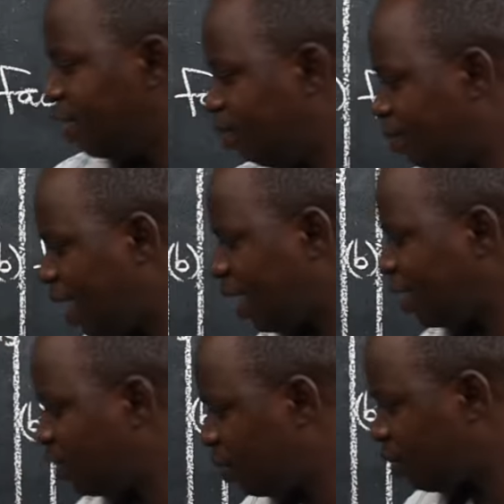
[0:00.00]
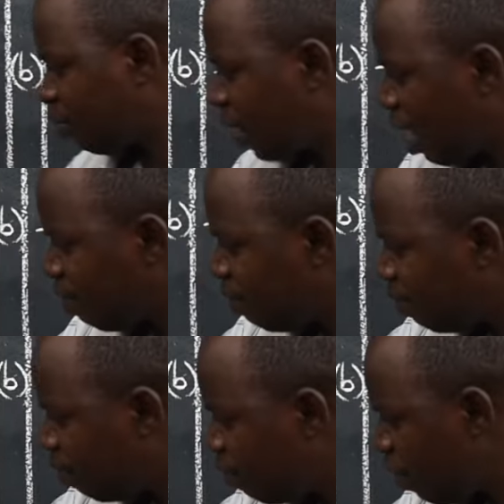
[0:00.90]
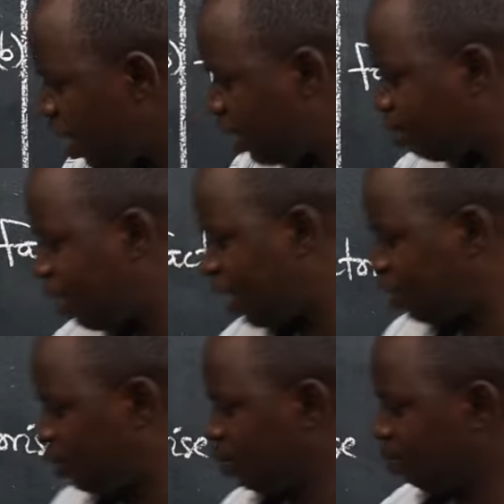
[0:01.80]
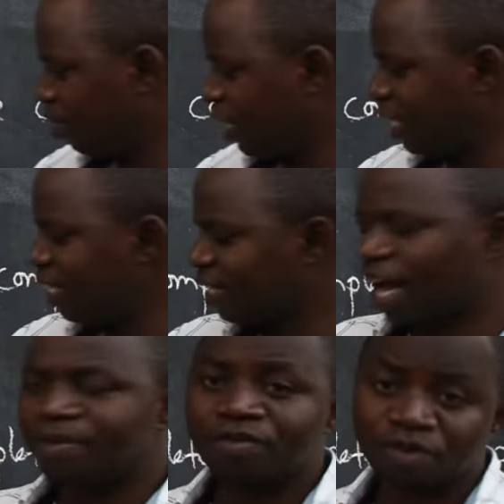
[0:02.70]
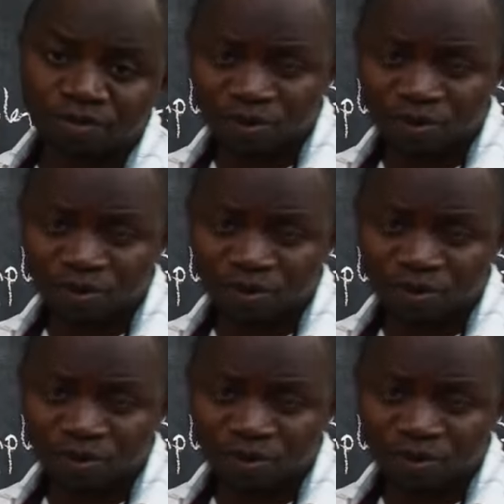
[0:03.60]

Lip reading: In brackets we have 4x minus 2. This is coming from